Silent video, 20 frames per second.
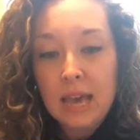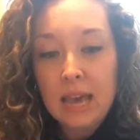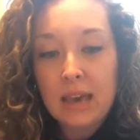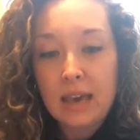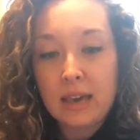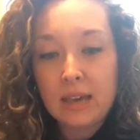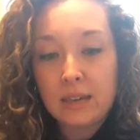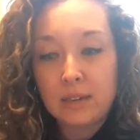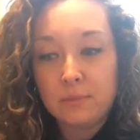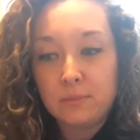
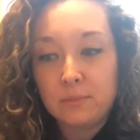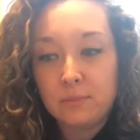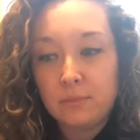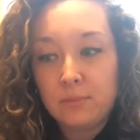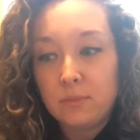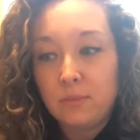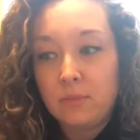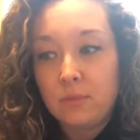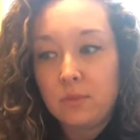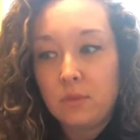Um,
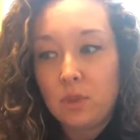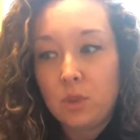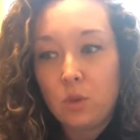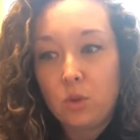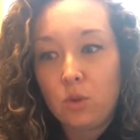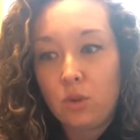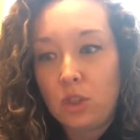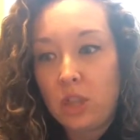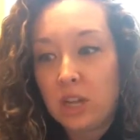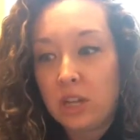
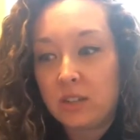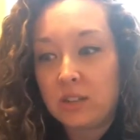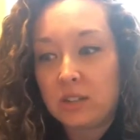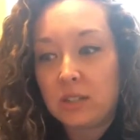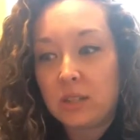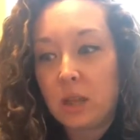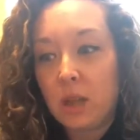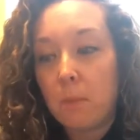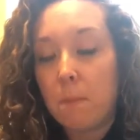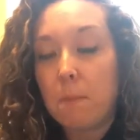
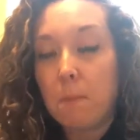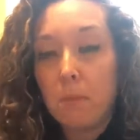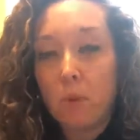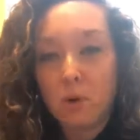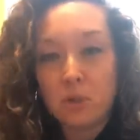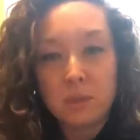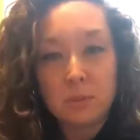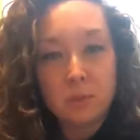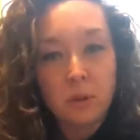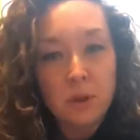there's
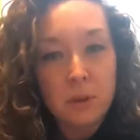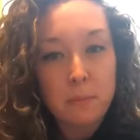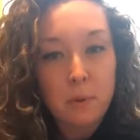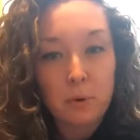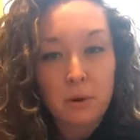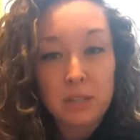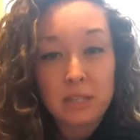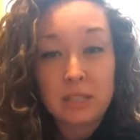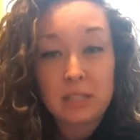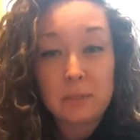multiple
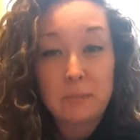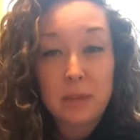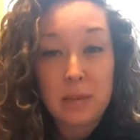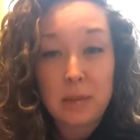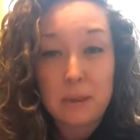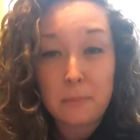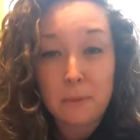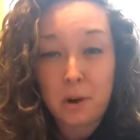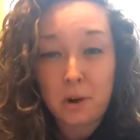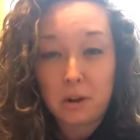components to
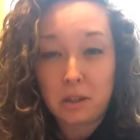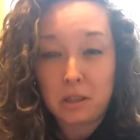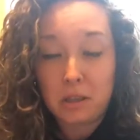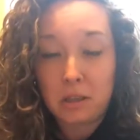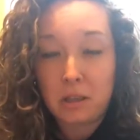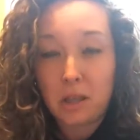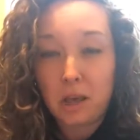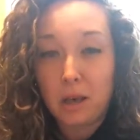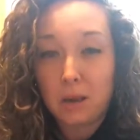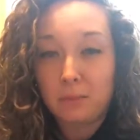being a part of the
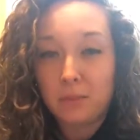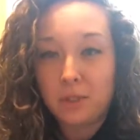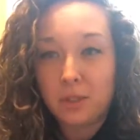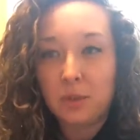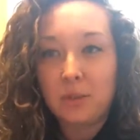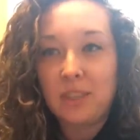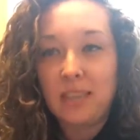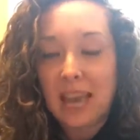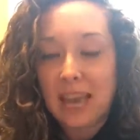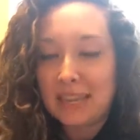club. So,
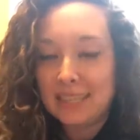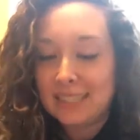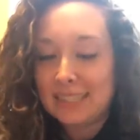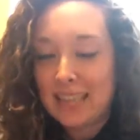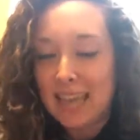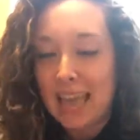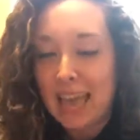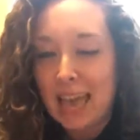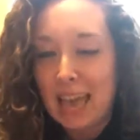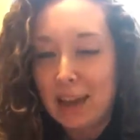
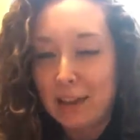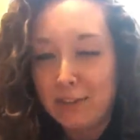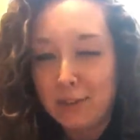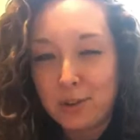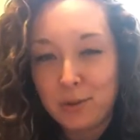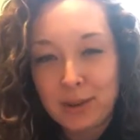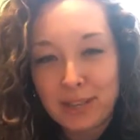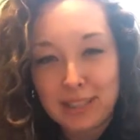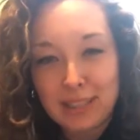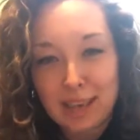yes,
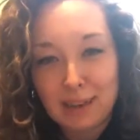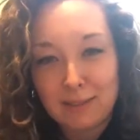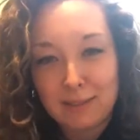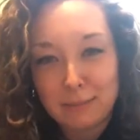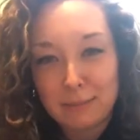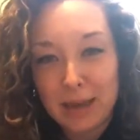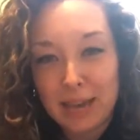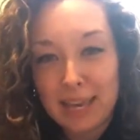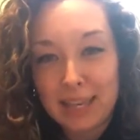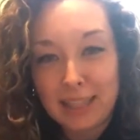everyone
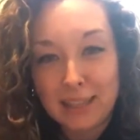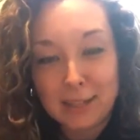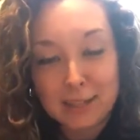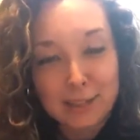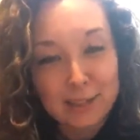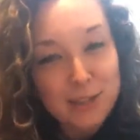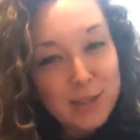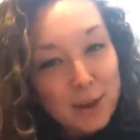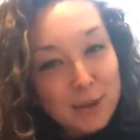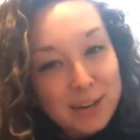loves Mike. There
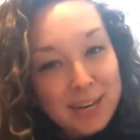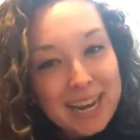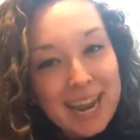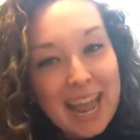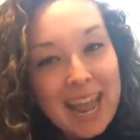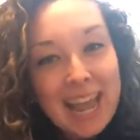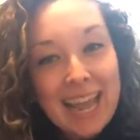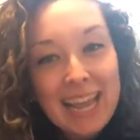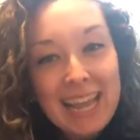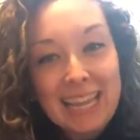is no
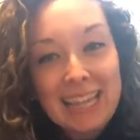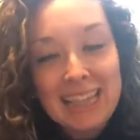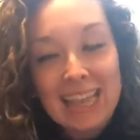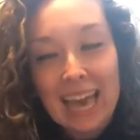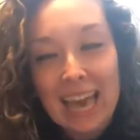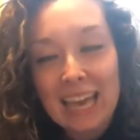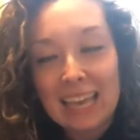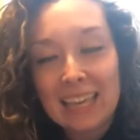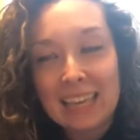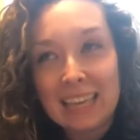denying
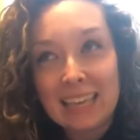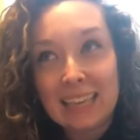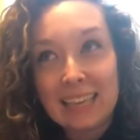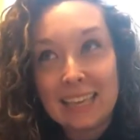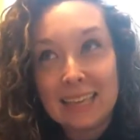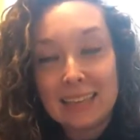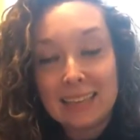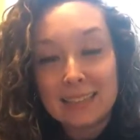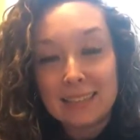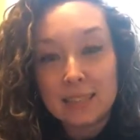that he
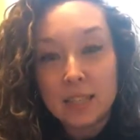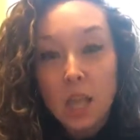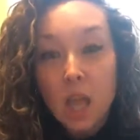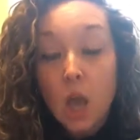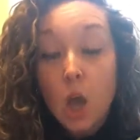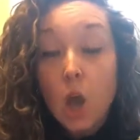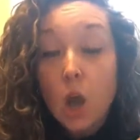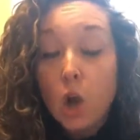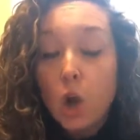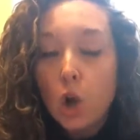is
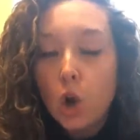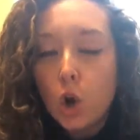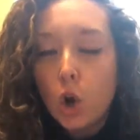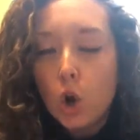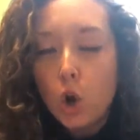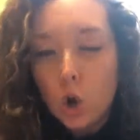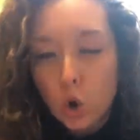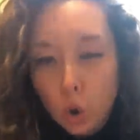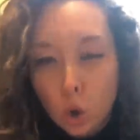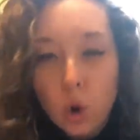
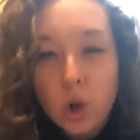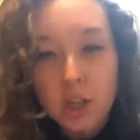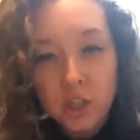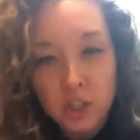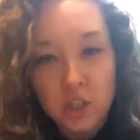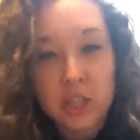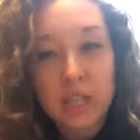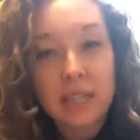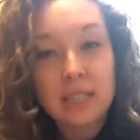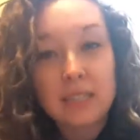
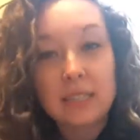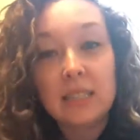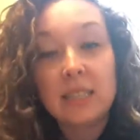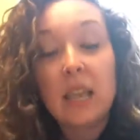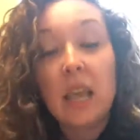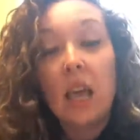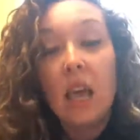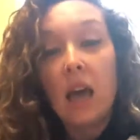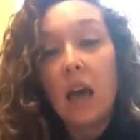gorgeous.